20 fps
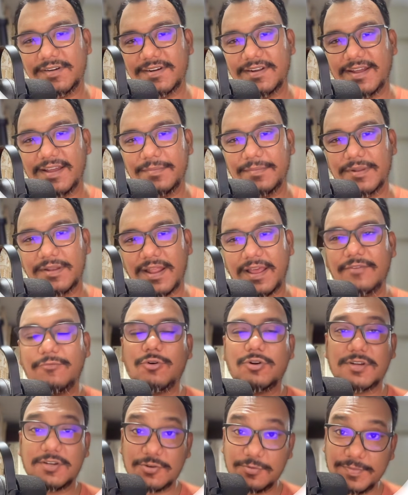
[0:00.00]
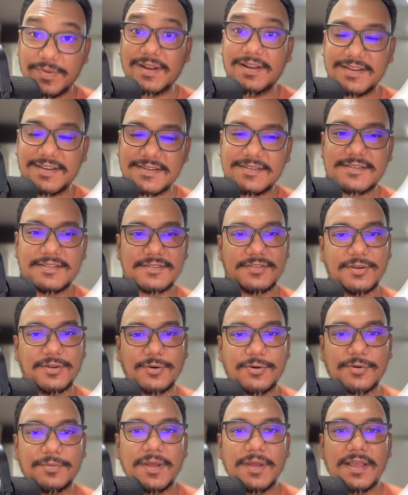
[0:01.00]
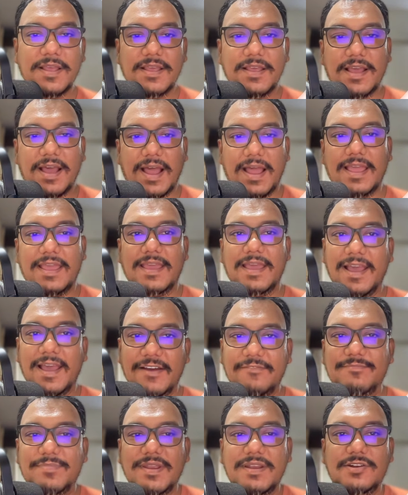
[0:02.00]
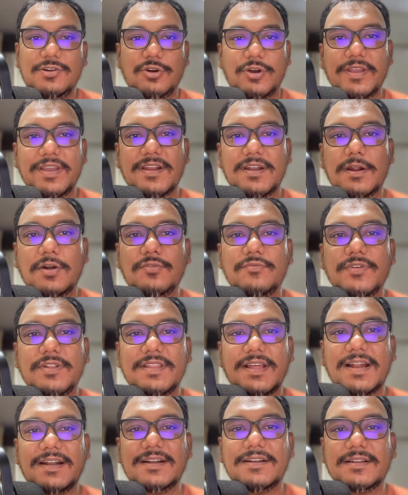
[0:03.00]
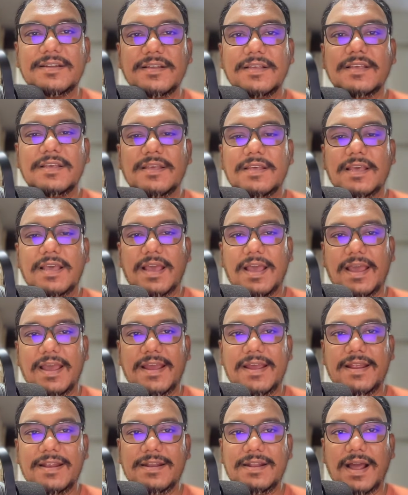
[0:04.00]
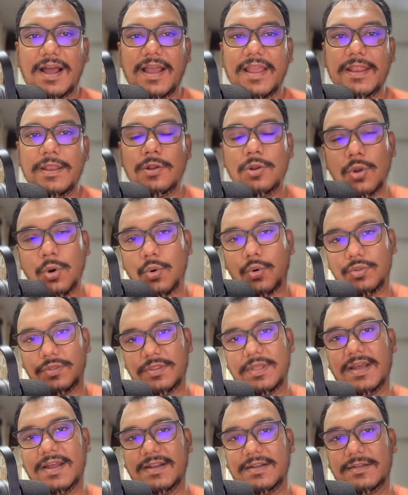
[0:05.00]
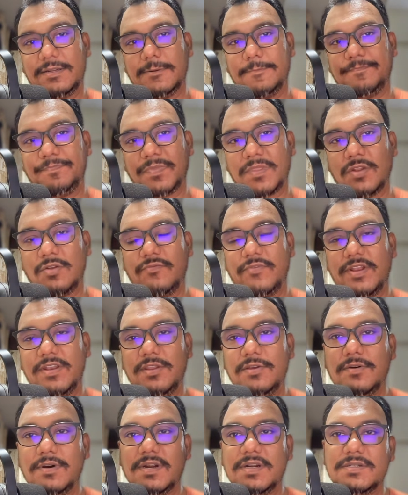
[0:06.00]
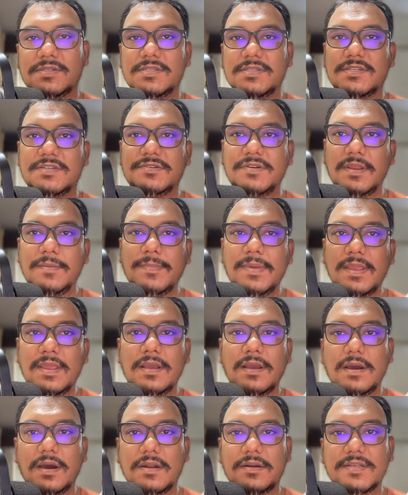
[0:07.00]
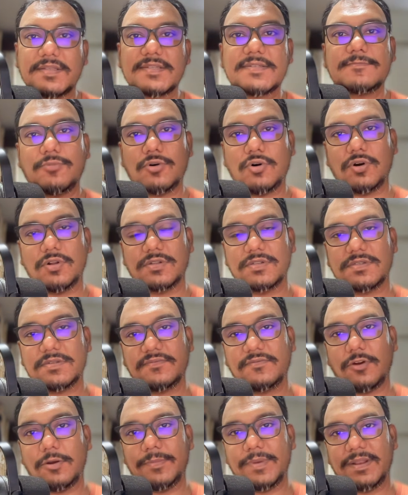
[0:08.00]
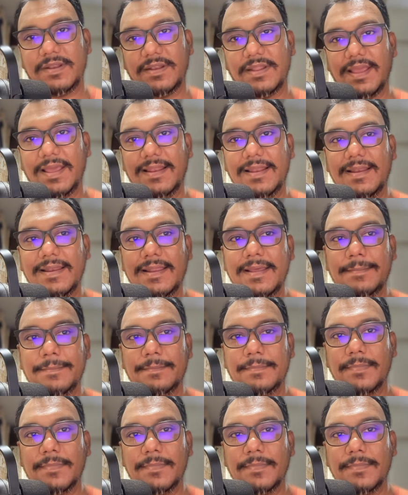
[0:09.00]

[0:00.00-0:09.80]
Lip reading: I wanted to build it, so I have been toying around with that. And I know that when you are streaming a response from an LLM,